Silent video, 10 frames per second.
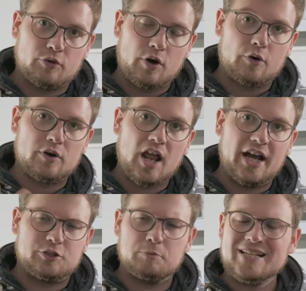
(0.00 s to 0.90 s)
for our
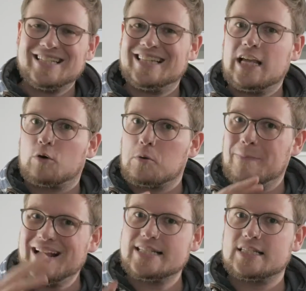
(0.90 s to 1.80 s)
light. So basically, our
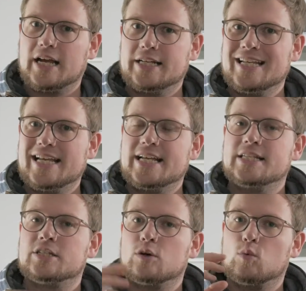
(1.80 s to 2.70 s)
base light
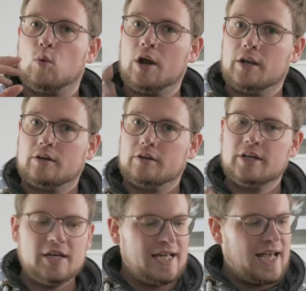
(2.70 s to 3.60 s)
is 1.
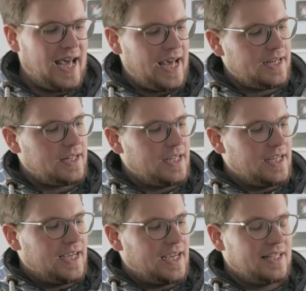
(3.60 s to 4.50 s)
And
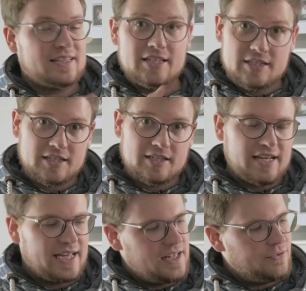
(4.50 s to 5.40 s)
this
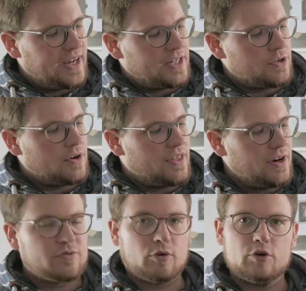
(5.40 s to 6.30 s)
ND fader,
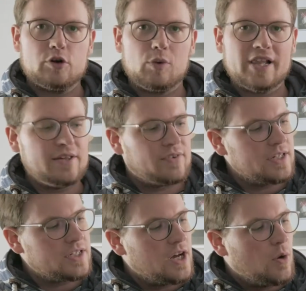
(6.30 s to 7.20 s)
therefore, will give
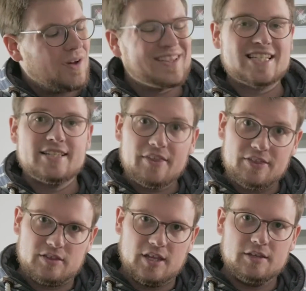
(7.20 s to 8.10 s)
us
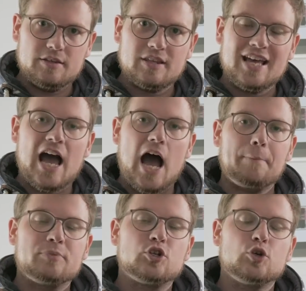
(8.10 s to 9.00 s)
1/16th
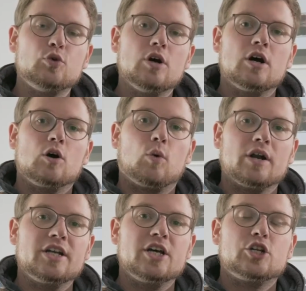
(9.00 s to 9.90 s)
up to
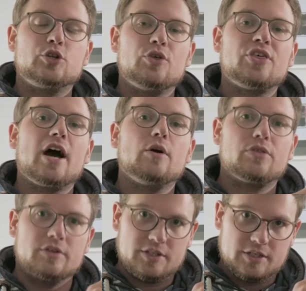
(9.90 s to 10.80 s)

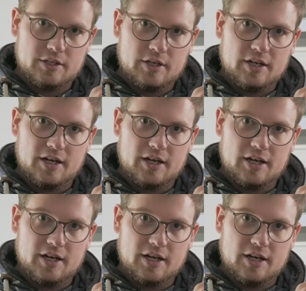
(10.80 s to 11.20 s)
1/2000th